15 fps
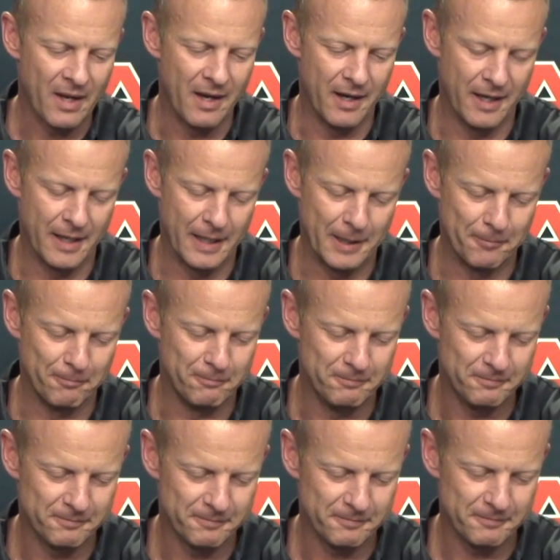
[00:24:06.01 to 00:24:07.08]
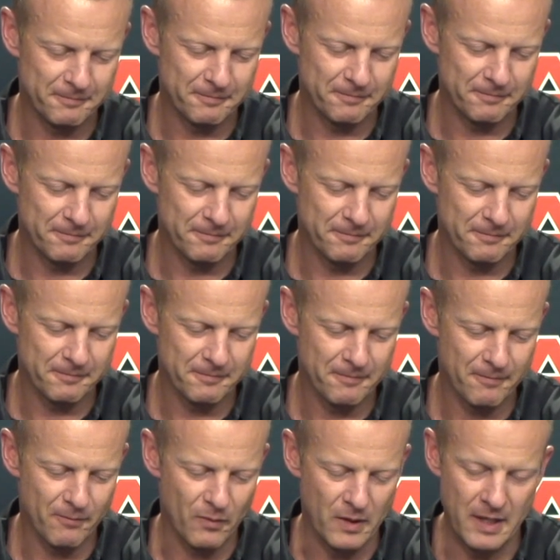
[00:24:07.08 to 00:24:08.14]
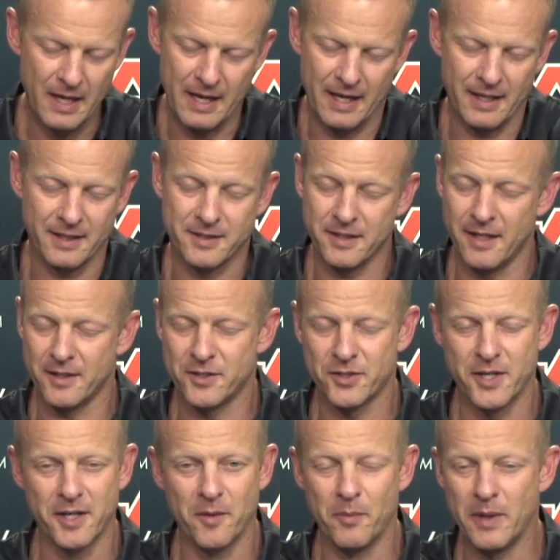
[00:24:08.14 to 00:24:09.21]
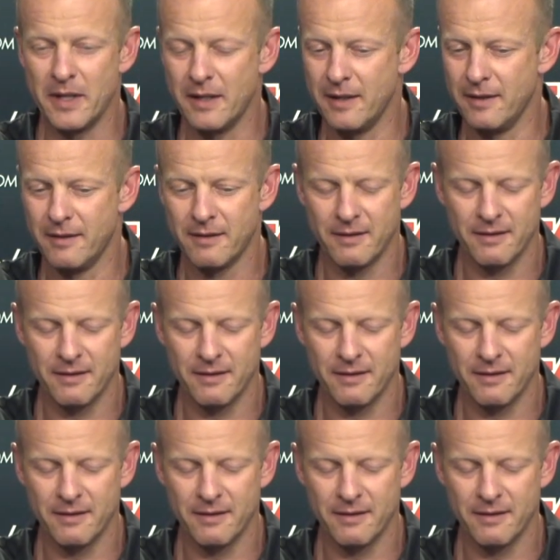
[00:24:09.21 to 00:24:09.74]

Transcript: Um, yeah, it's it's going to be